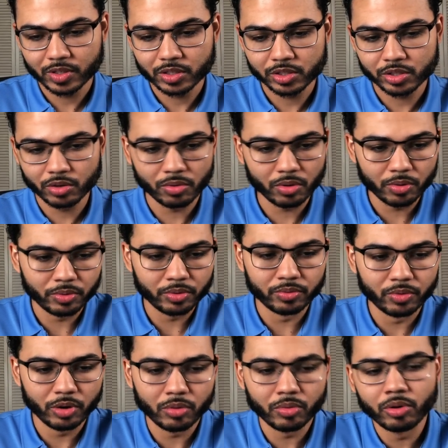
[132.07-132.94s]
So
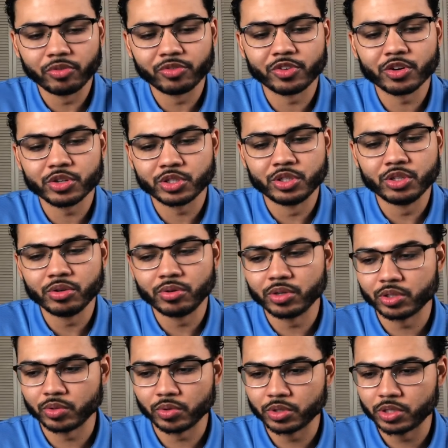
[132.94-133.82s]
what we'll first do
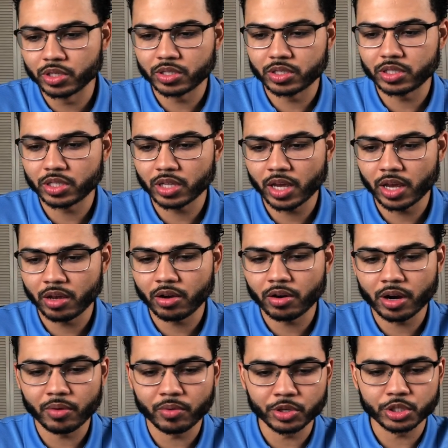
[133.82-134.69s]
is we'll just say, all
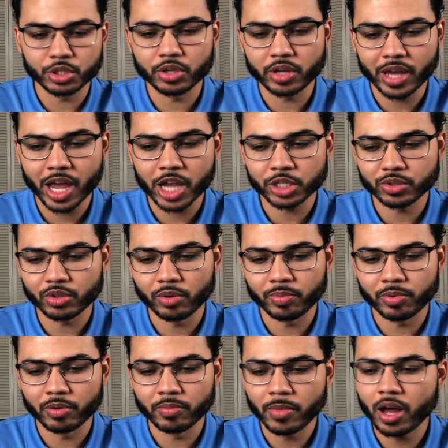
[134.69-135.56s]
right, what's your cash flow
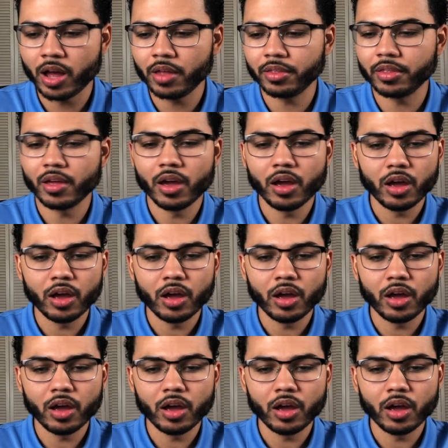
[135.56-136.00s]
per month?